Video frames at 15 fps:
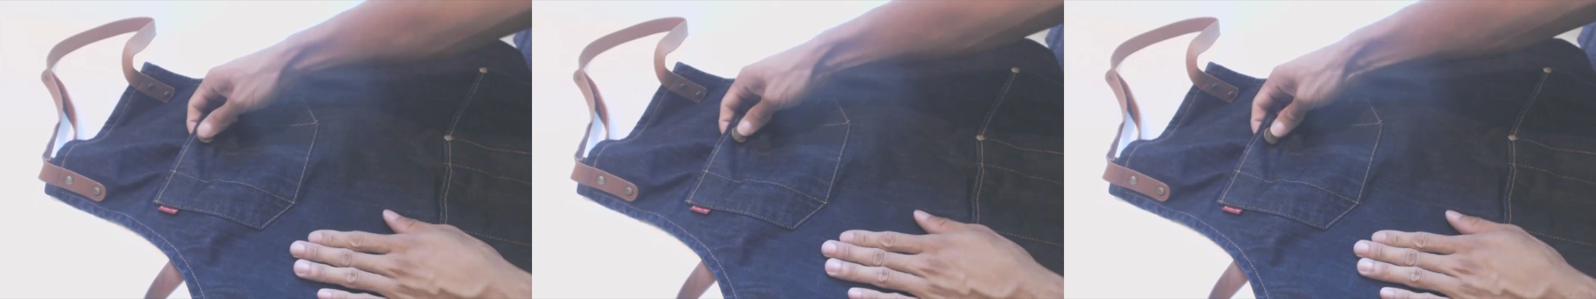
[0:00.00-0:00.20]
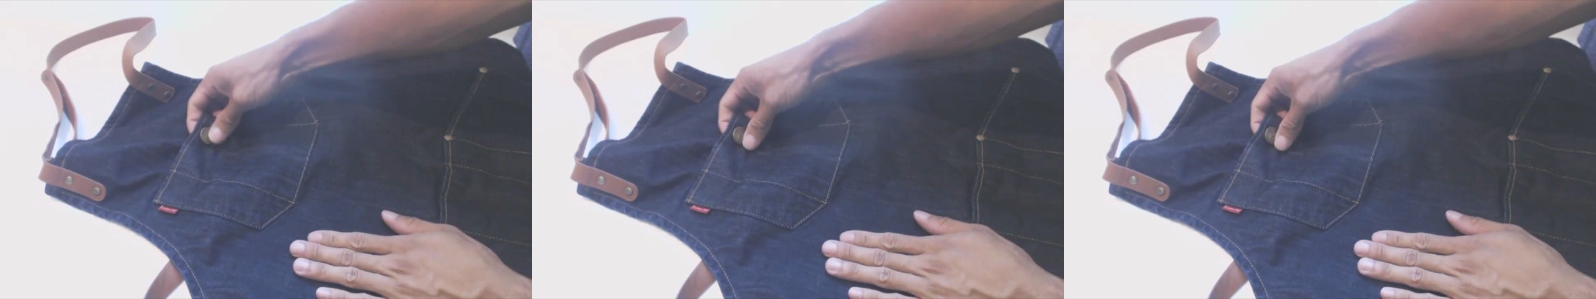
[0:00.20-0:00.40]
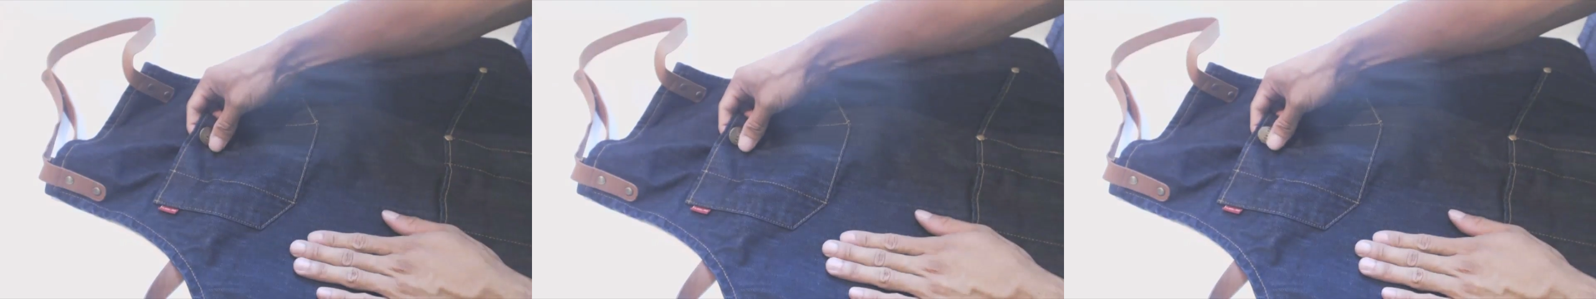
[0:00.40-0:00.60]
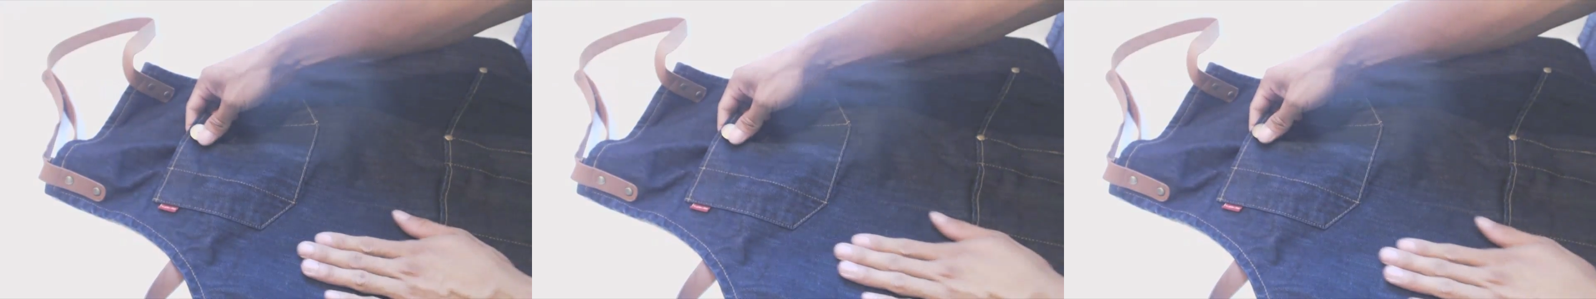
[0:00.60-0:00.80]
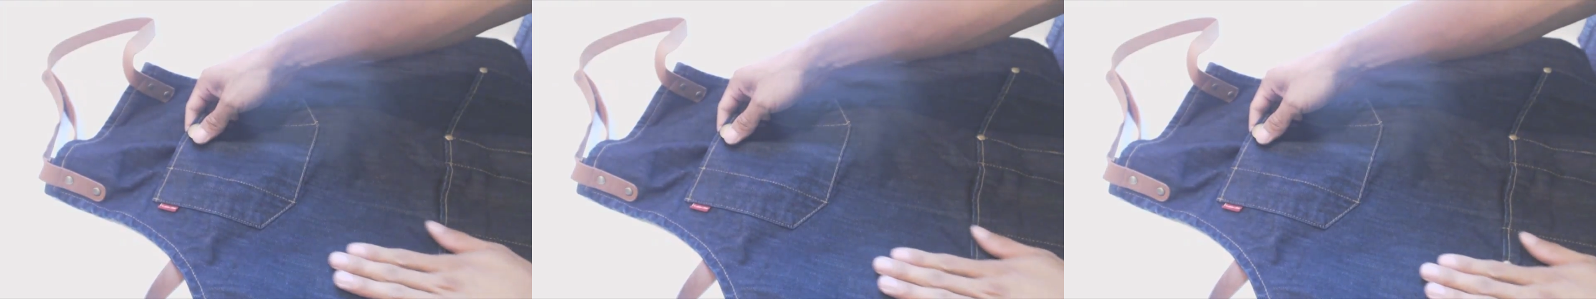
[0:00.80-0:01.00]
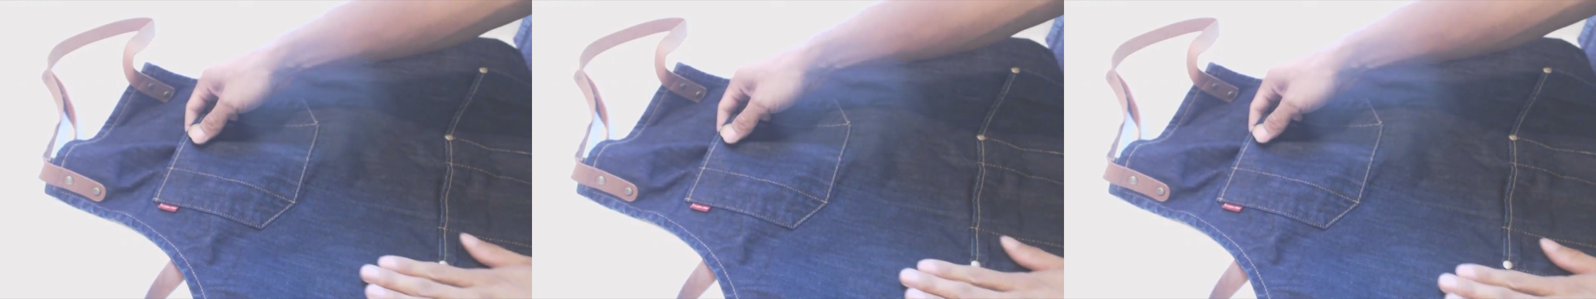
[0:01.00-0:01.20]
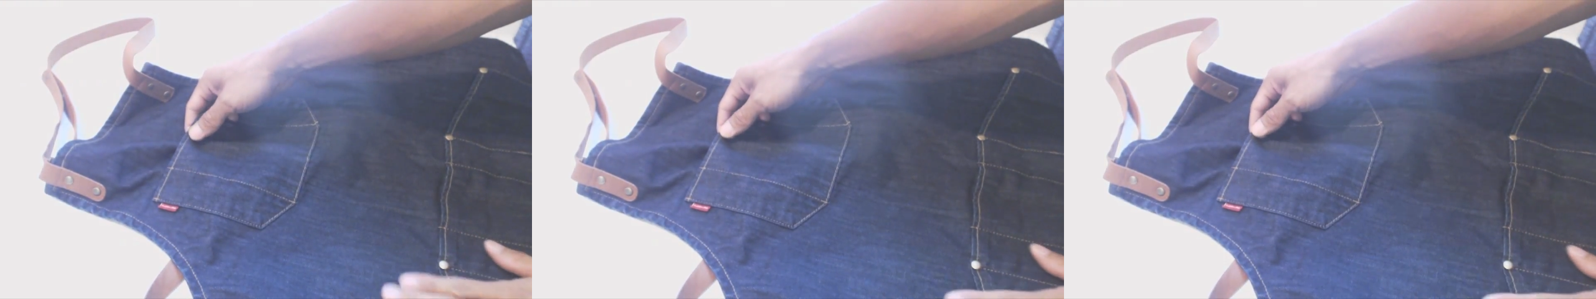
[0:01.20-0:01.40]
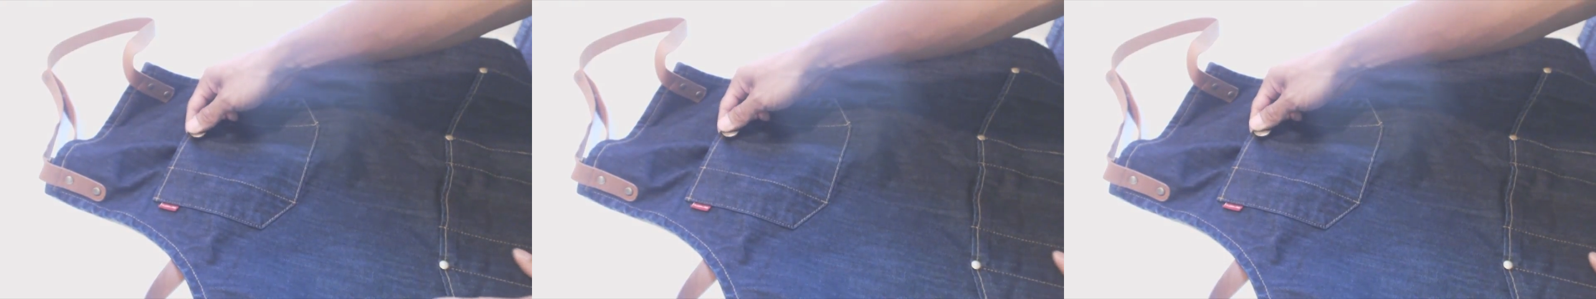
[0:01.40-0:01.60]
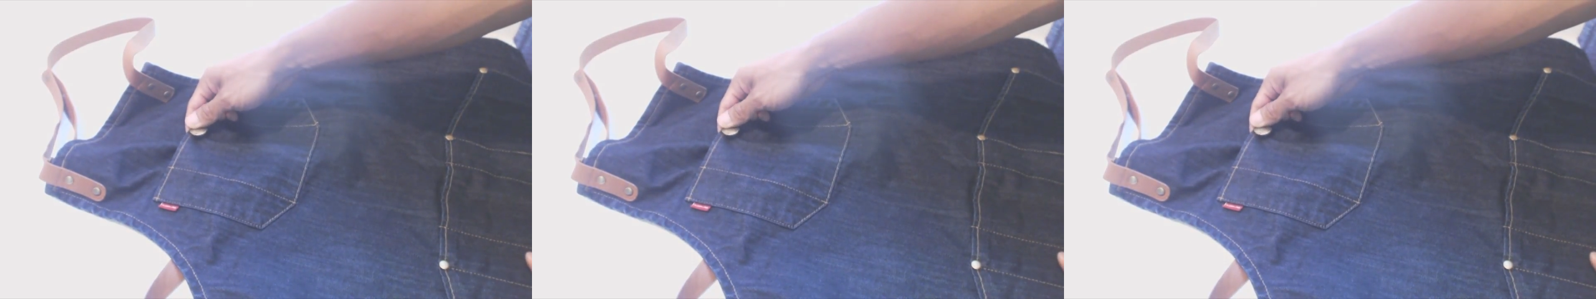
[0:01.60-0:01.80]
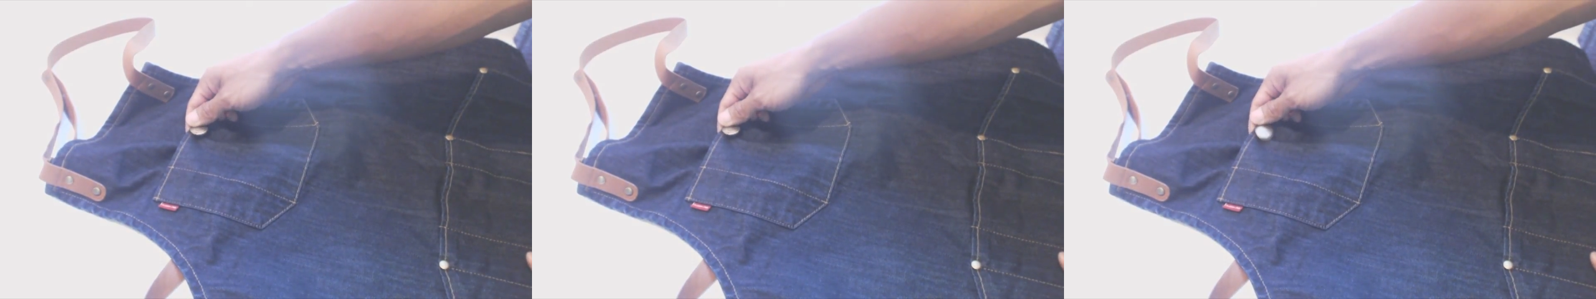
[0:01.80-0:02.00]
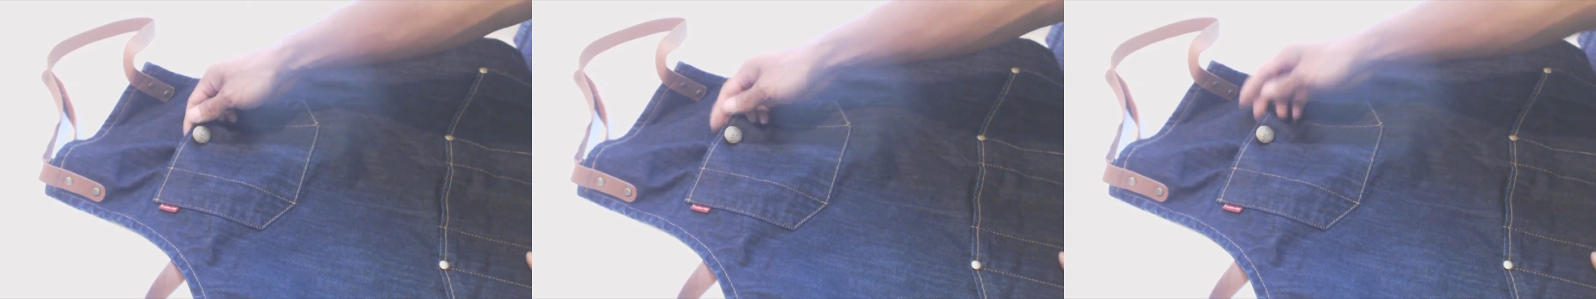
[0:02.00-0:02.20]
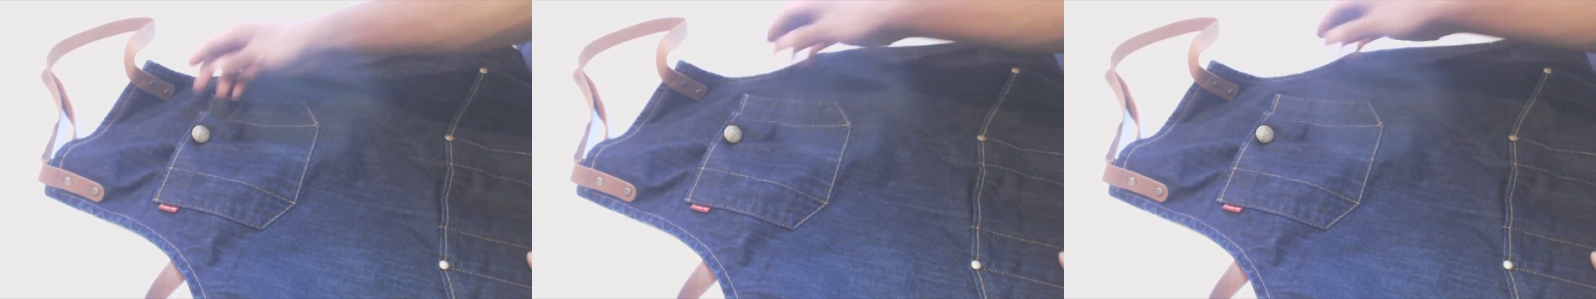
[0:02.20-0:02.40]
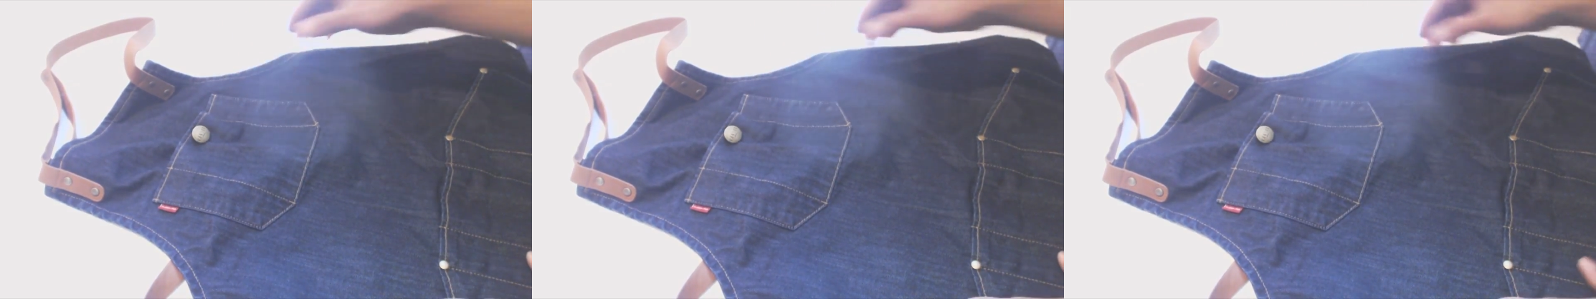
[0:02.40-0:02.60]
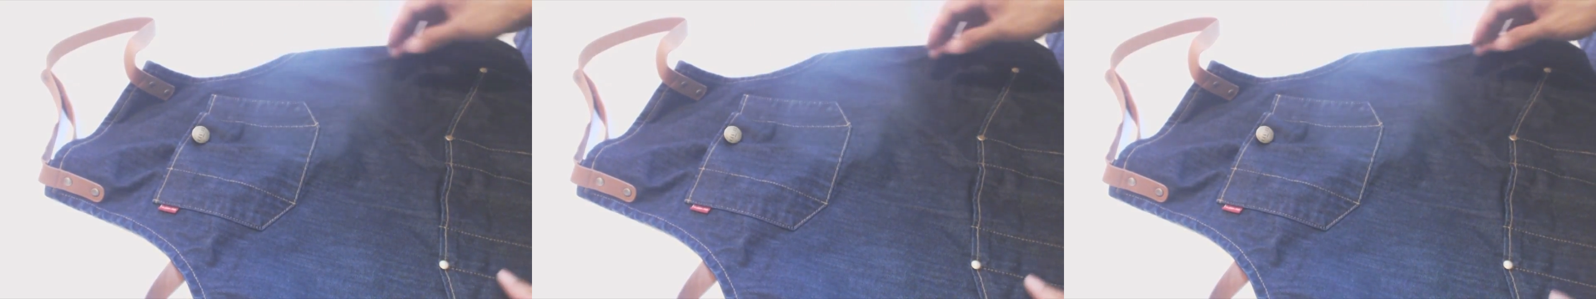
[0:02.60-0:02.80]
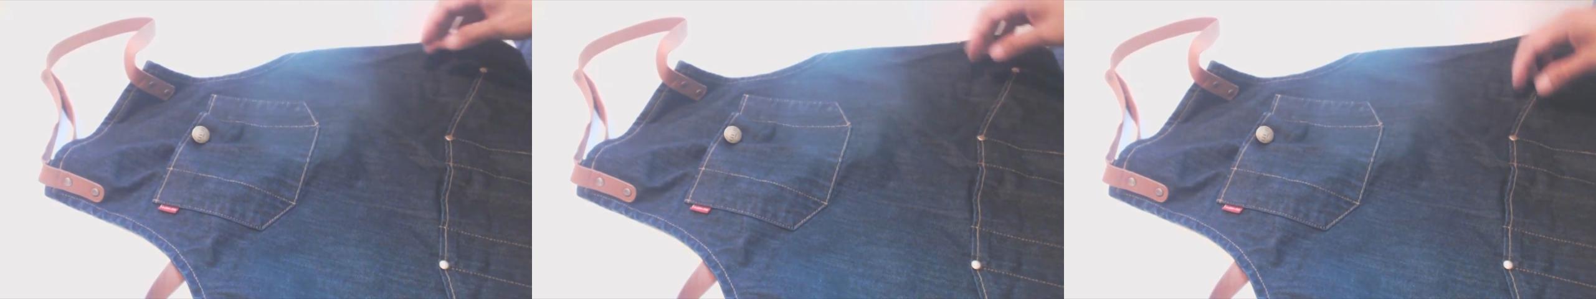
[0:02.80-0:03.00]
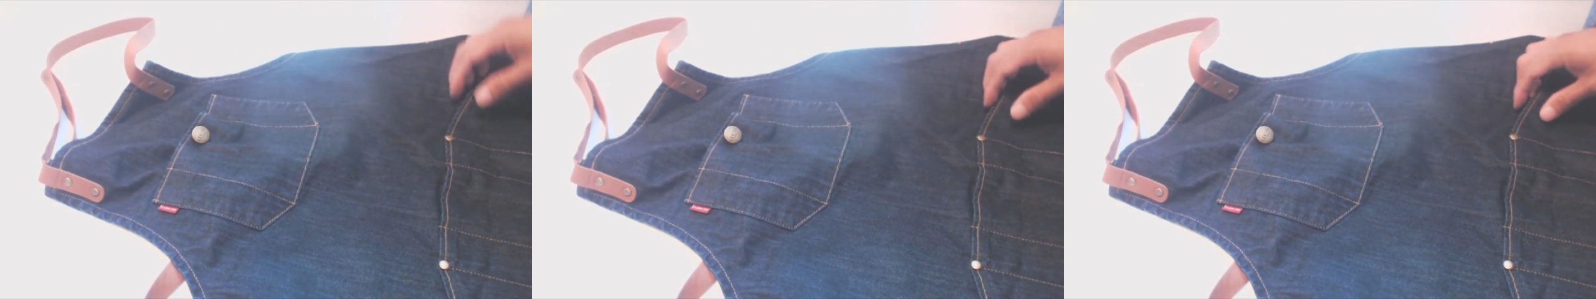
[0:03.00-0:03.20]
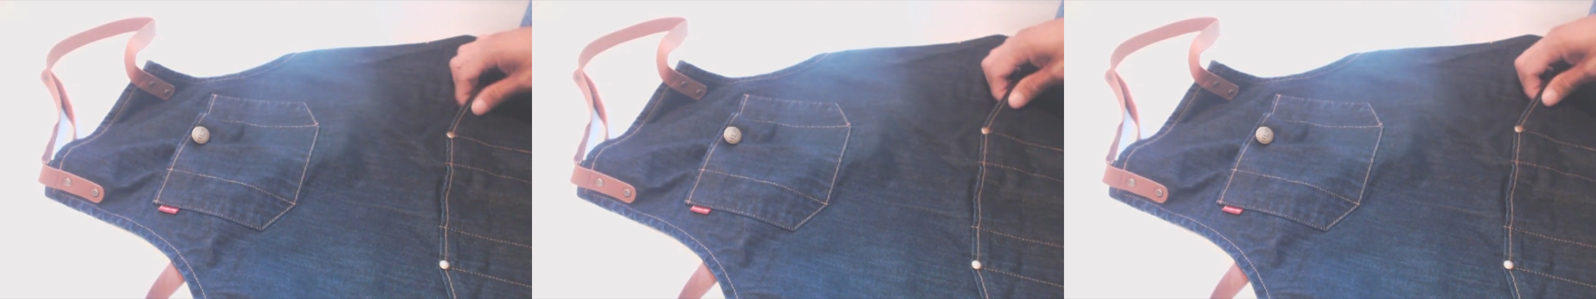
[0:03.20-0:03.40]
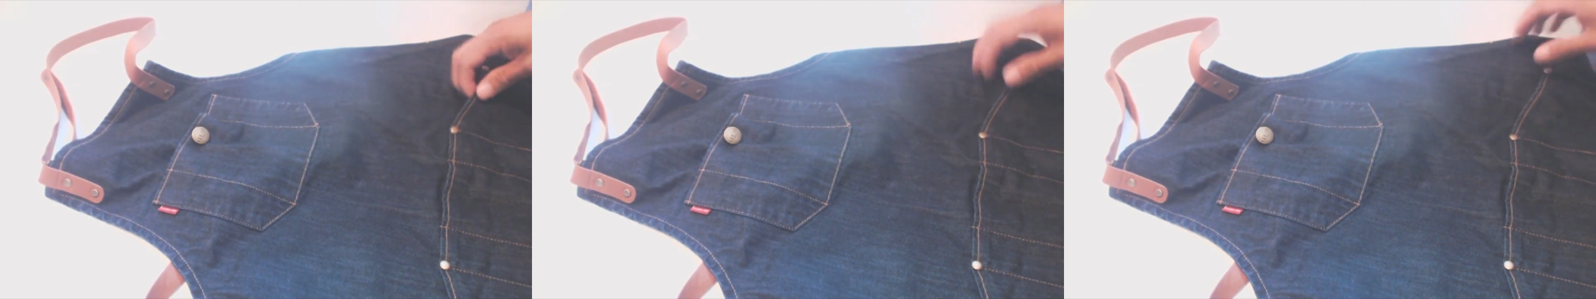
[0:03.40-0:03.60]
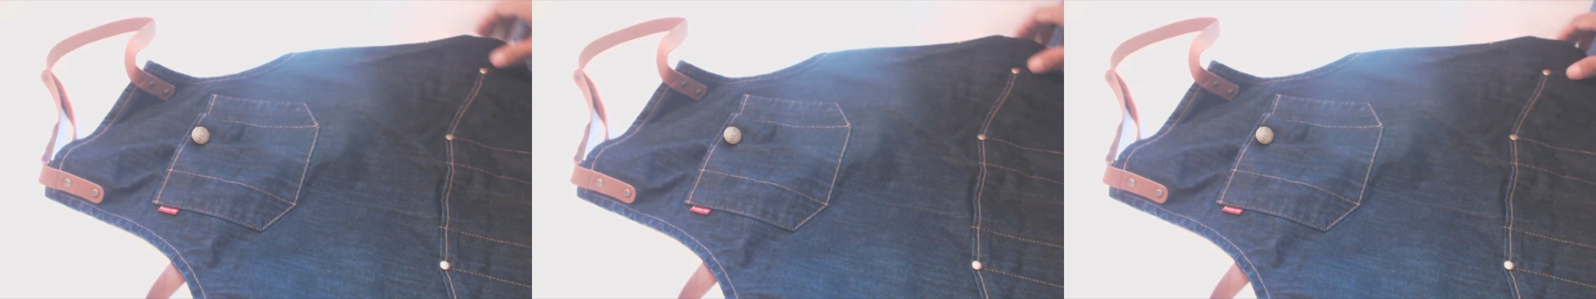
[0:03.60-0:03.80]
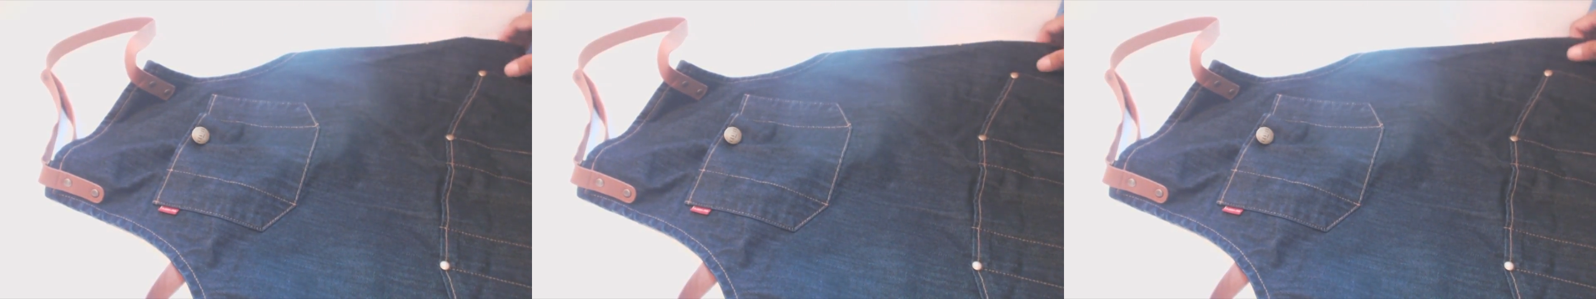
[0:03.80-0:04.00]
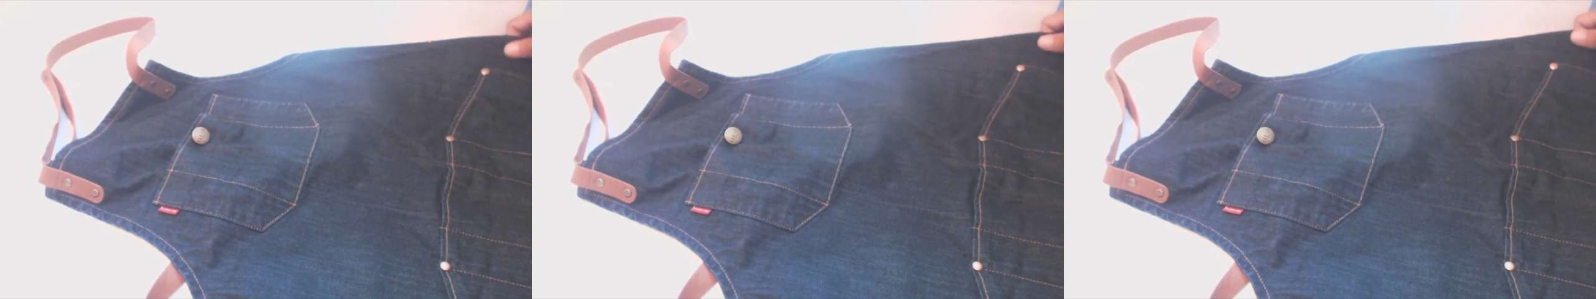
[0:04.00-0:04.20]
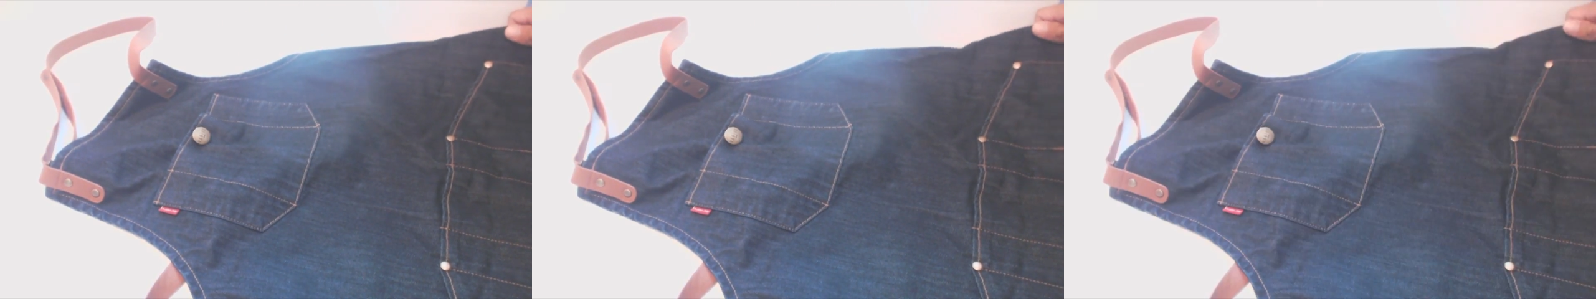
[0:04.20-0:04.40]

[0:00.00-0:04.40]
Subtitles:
No face is visible, so there are no lips to read.